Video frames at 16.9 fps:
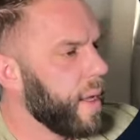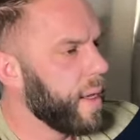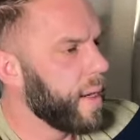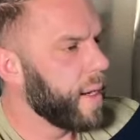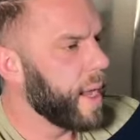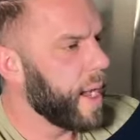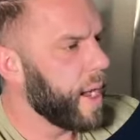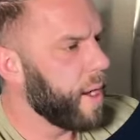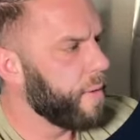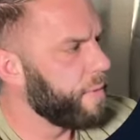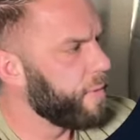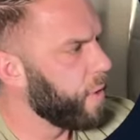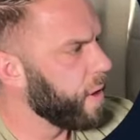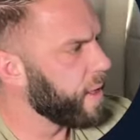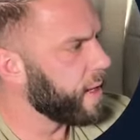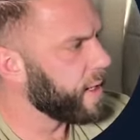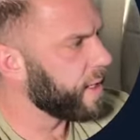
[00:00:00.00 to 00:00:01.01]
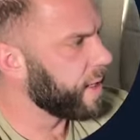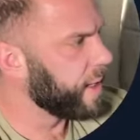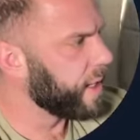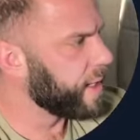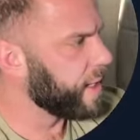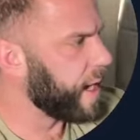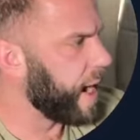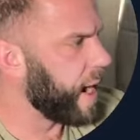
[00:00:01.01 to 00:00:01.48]
Now, for this
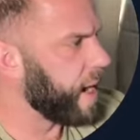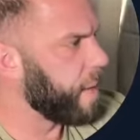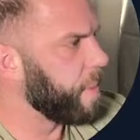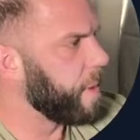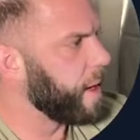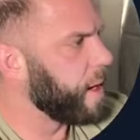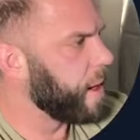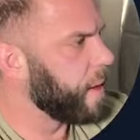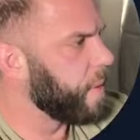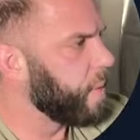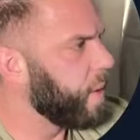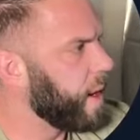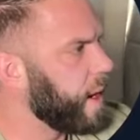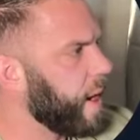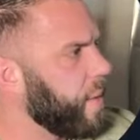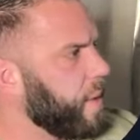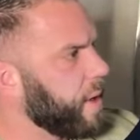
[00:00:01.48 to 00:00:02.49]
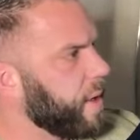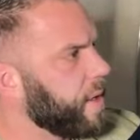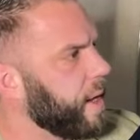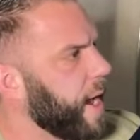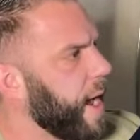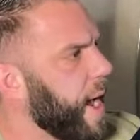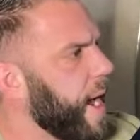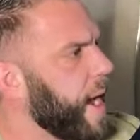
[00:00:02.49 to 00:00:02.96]
list item here, what I want
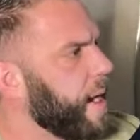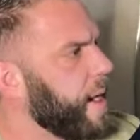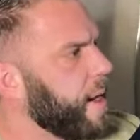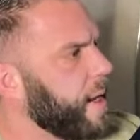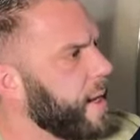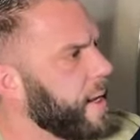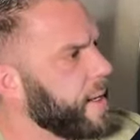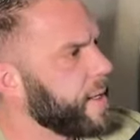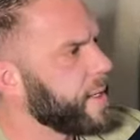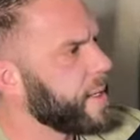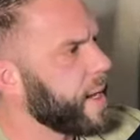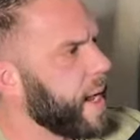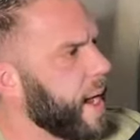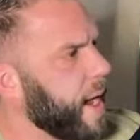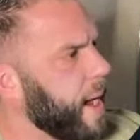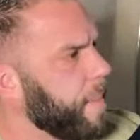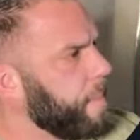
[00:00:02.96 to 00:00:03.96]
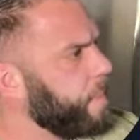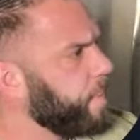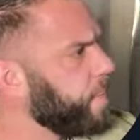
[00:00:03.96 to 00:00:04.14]
to add is um,